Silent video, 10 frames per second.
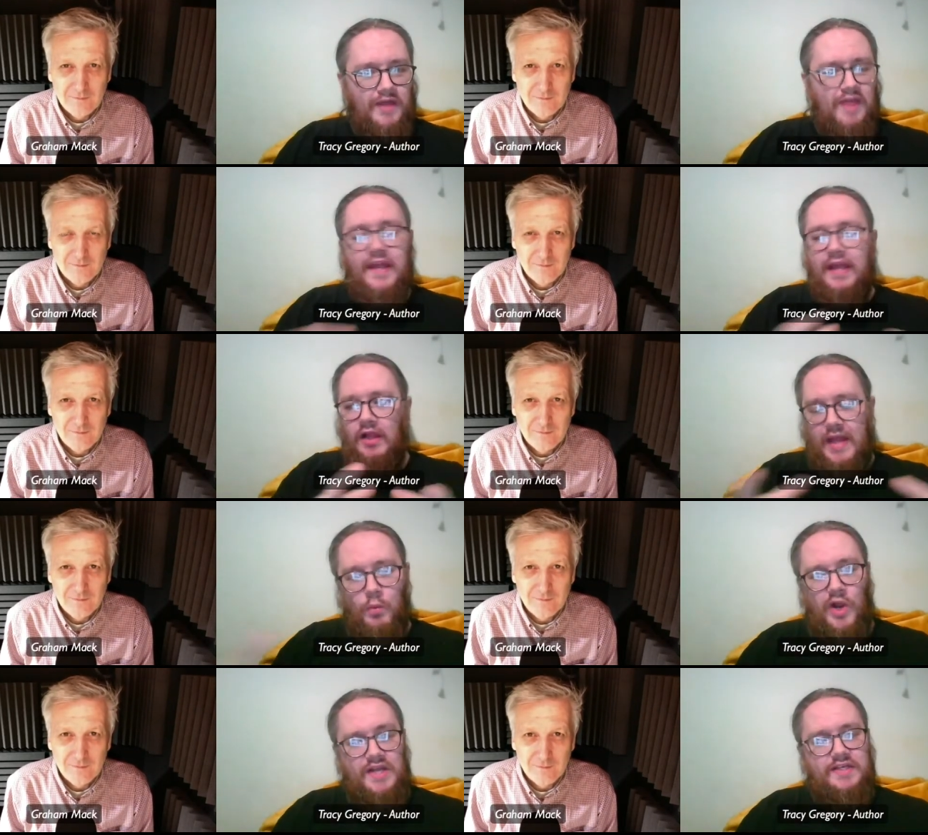Speaker 1: of it i think it'll
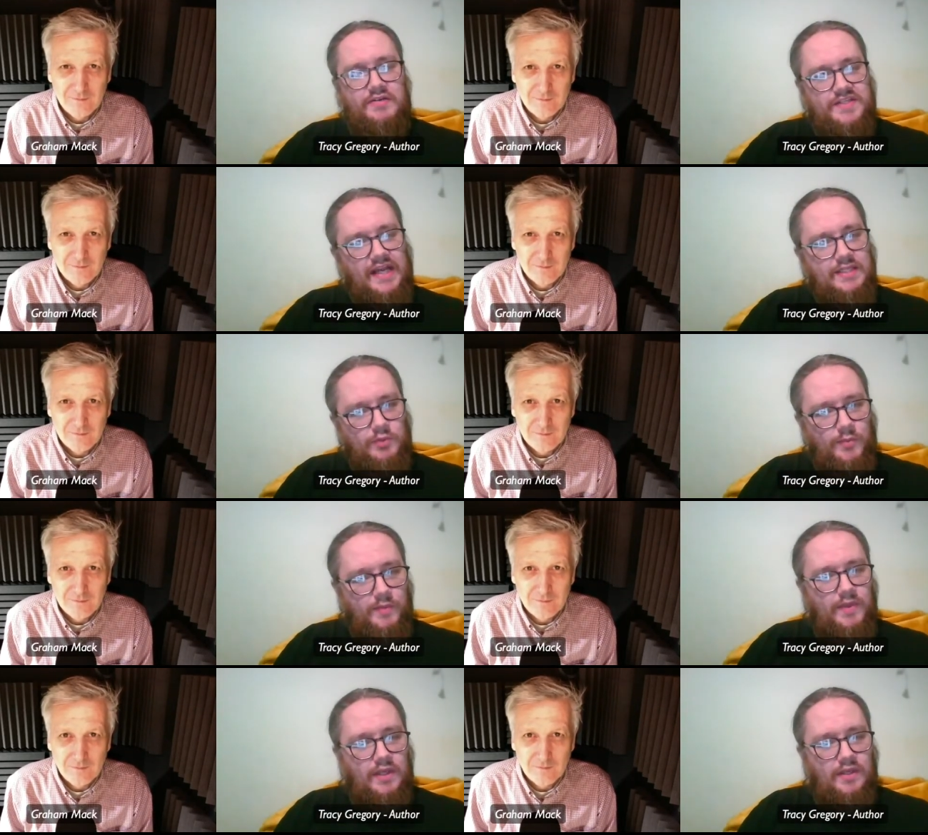get wider as it gets more
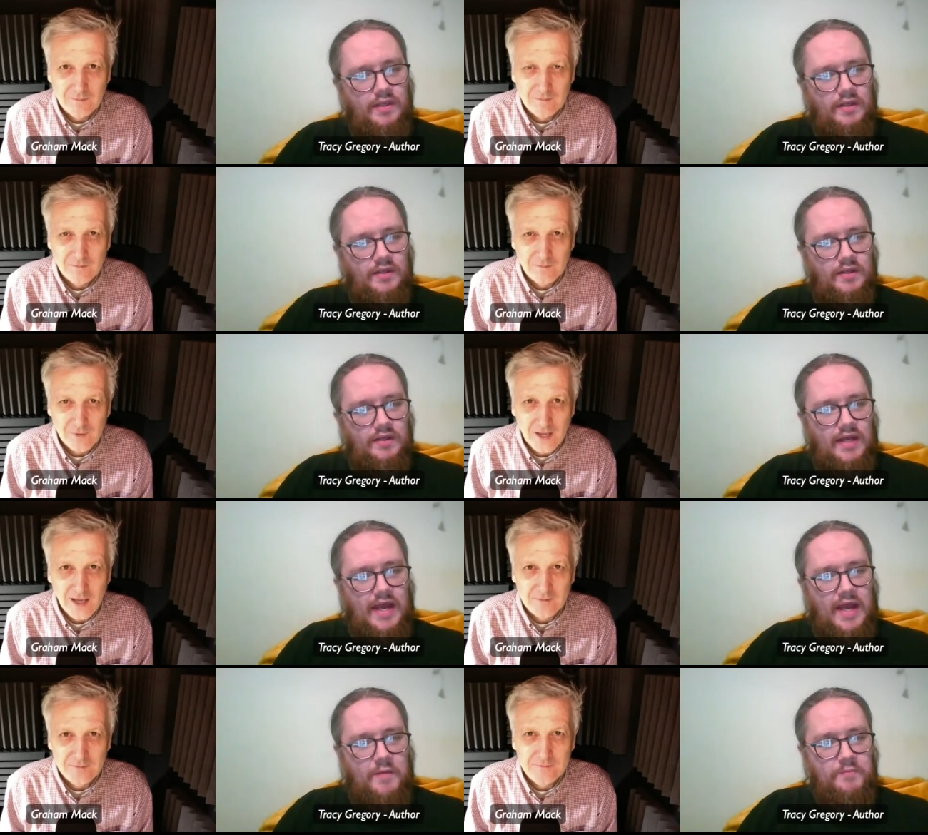popular
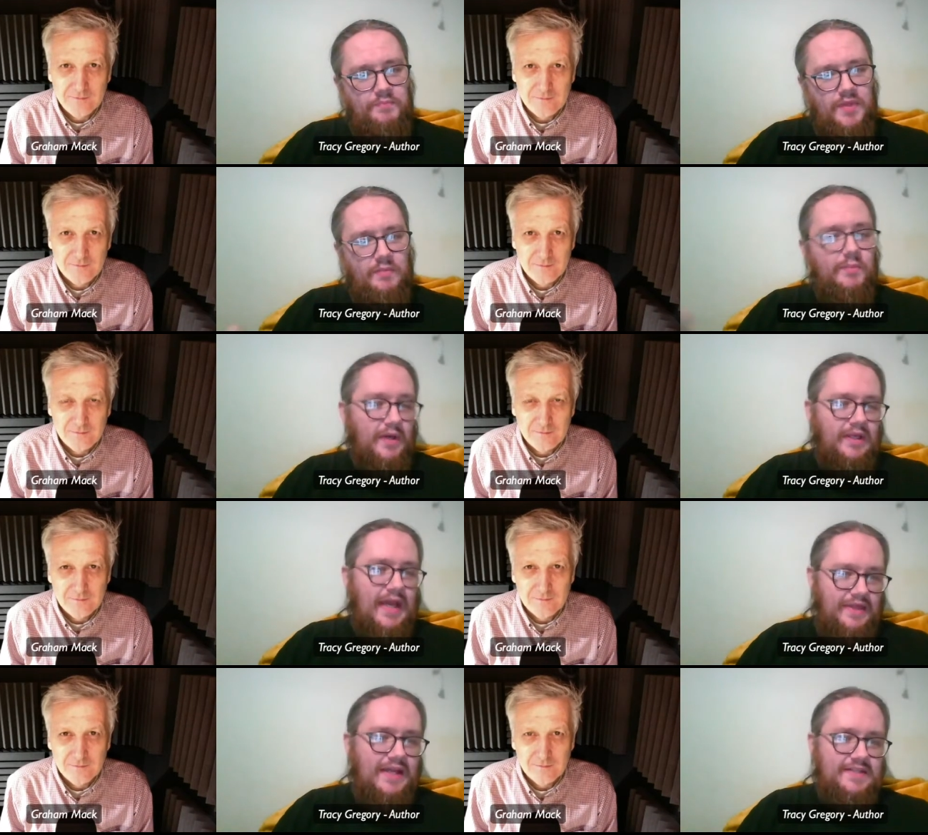yeah um, but
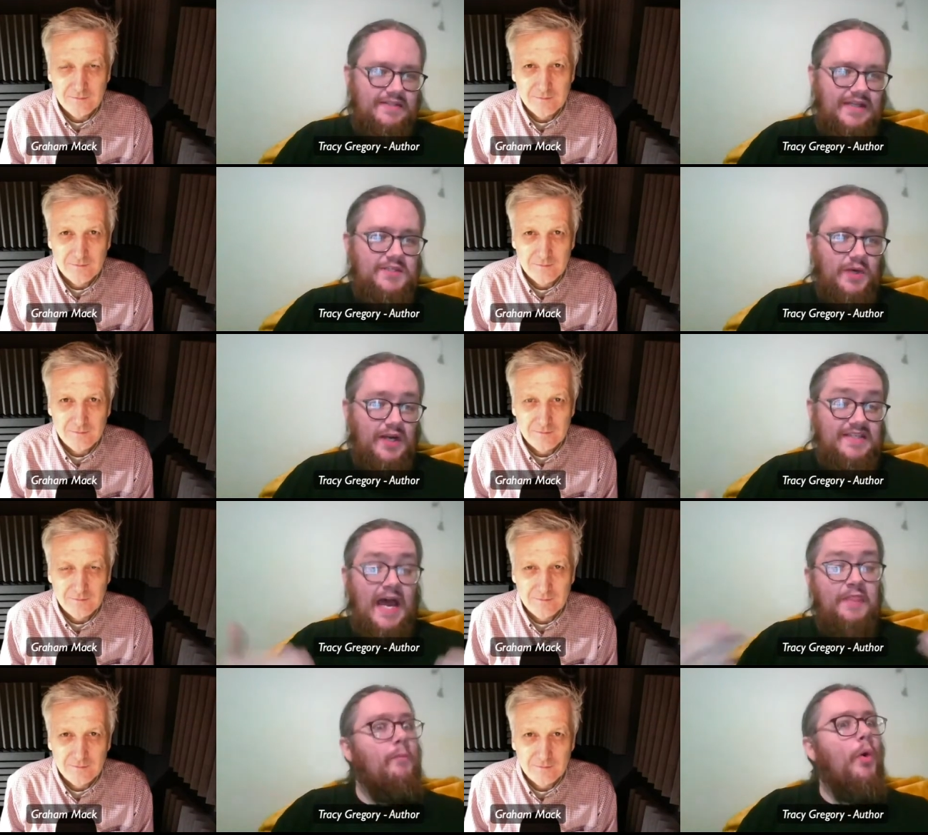yeah that's that's what it is
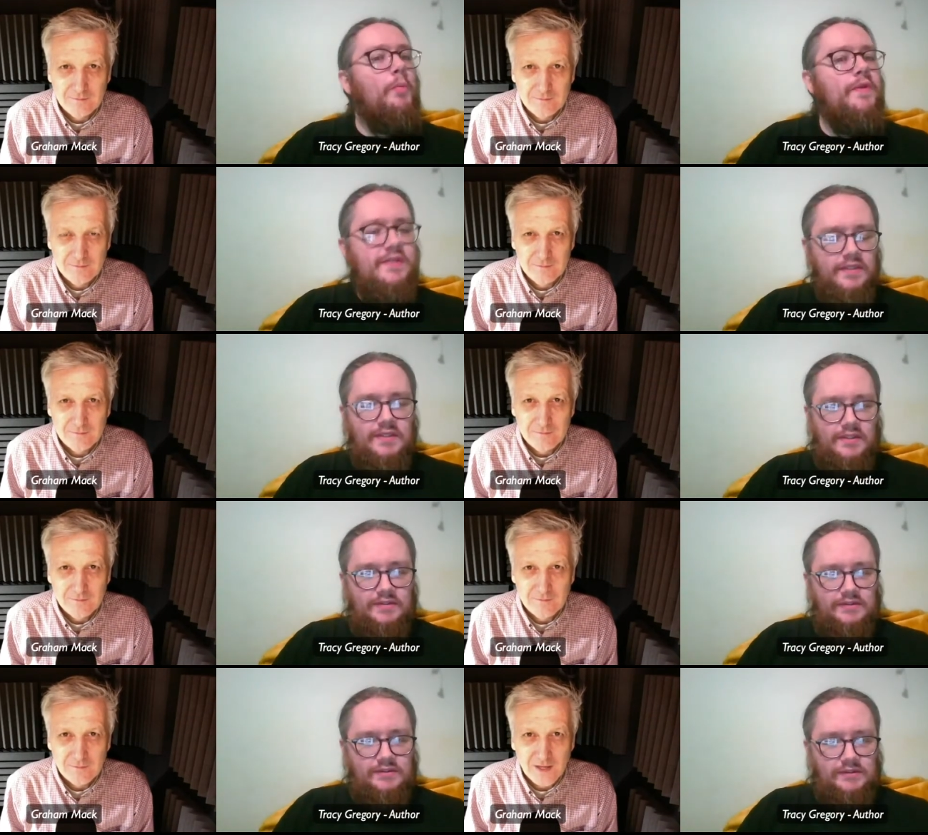at the moment
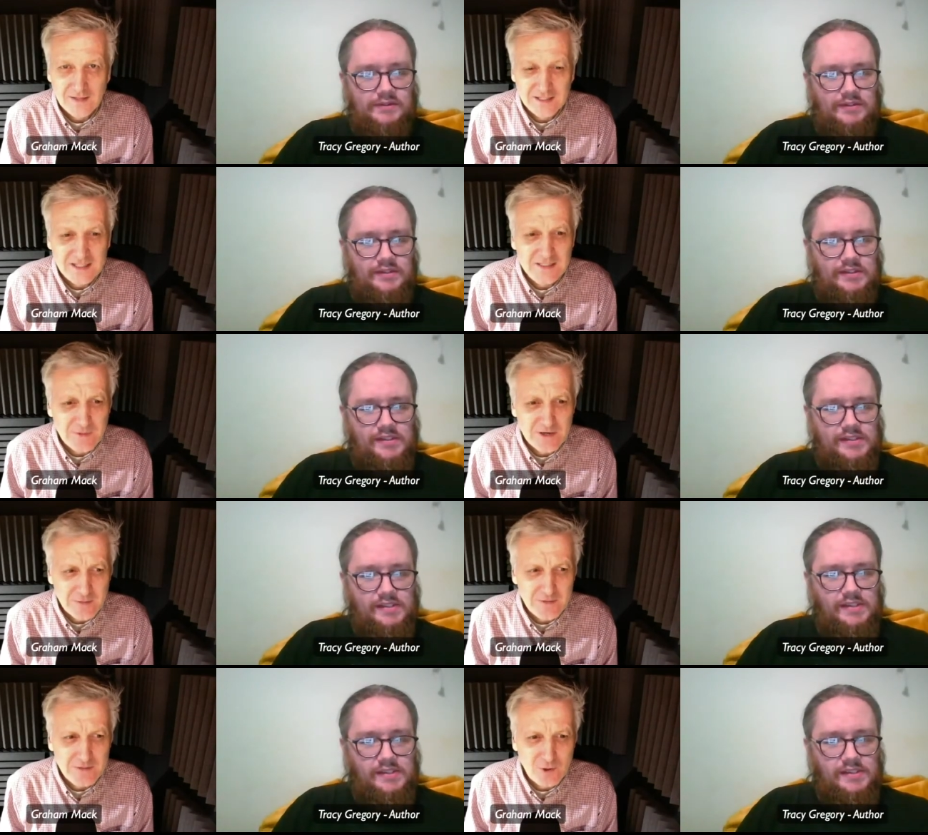
Speaker 2: and it is
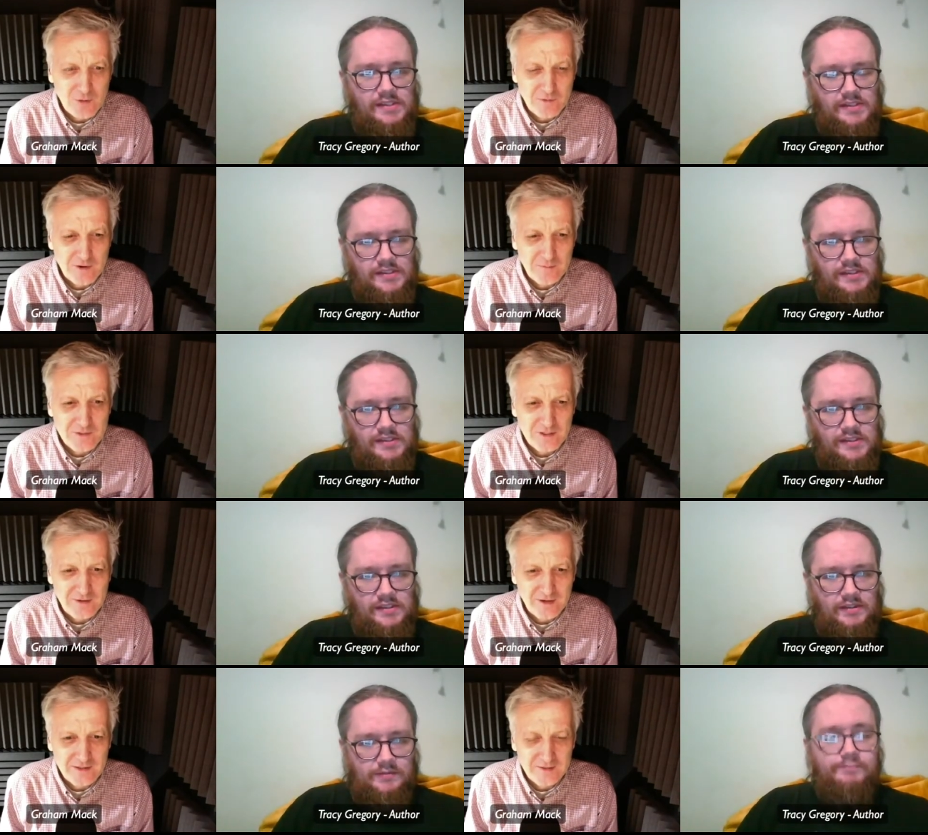becoming more
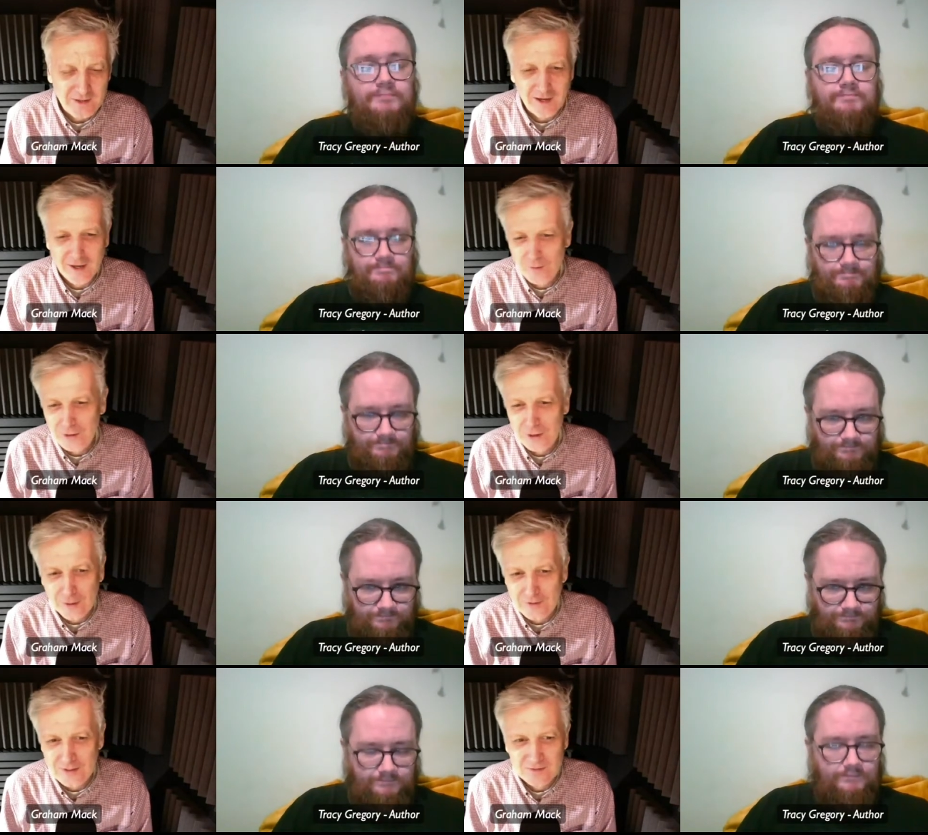popular i i only
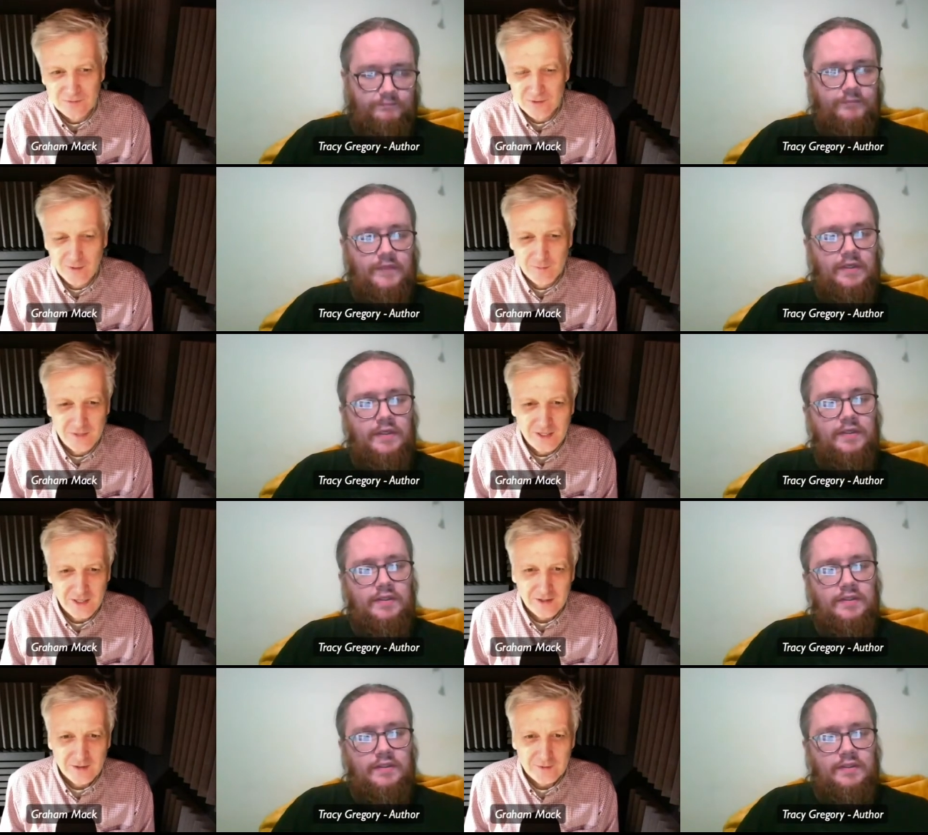know this from
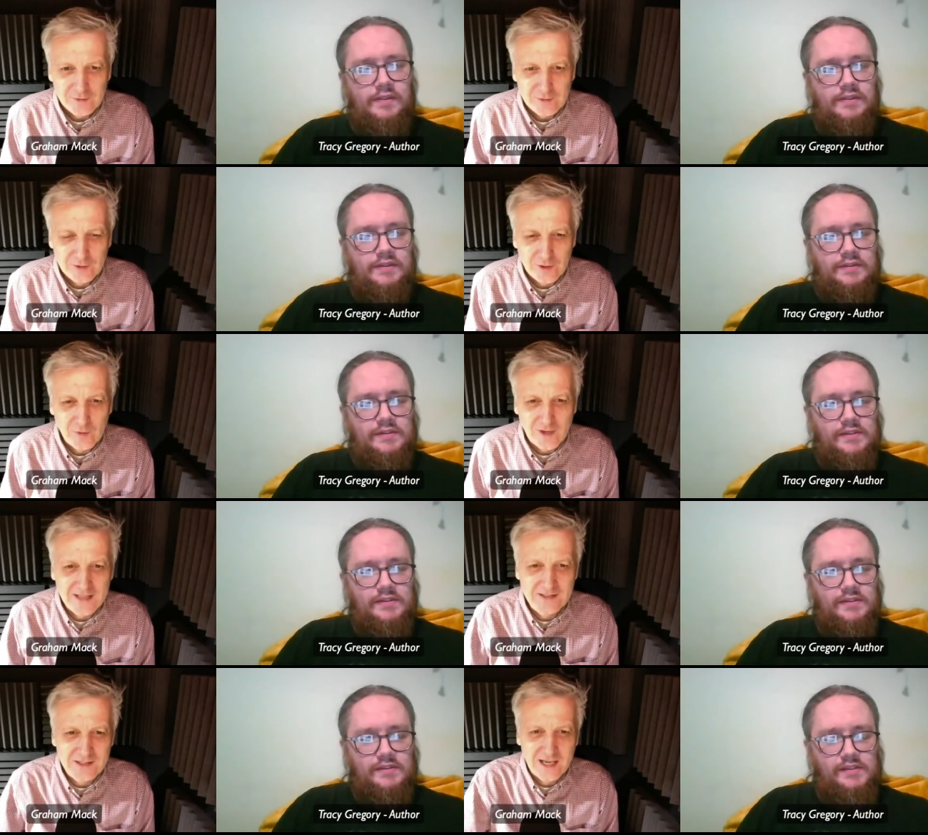you know
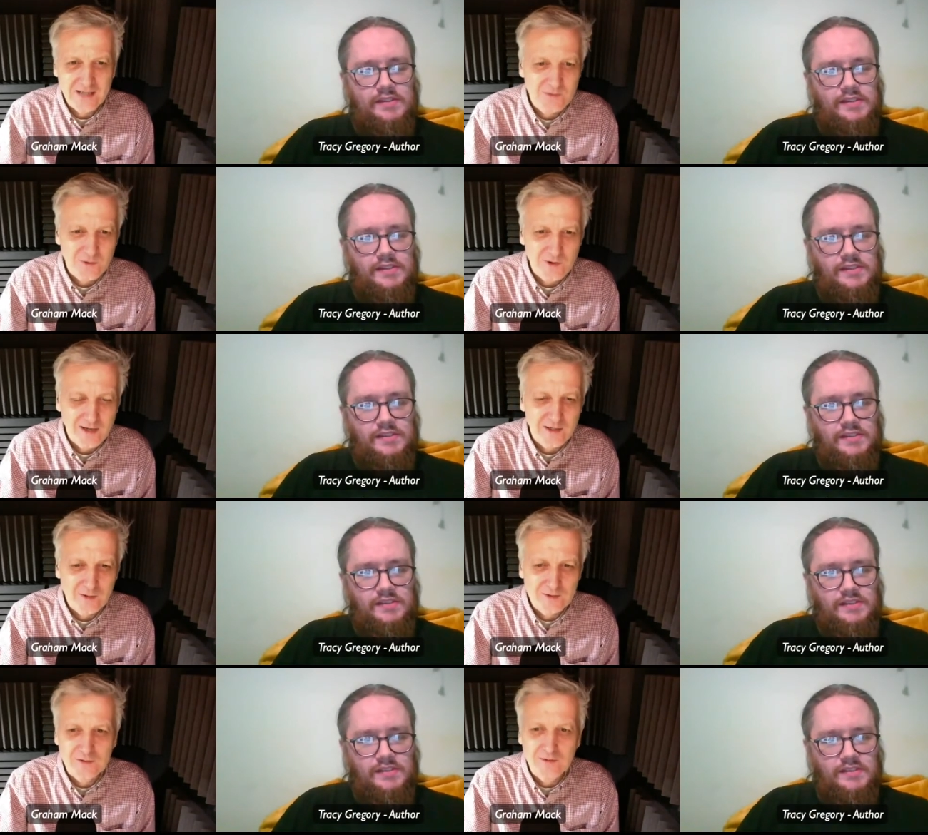acx where i go to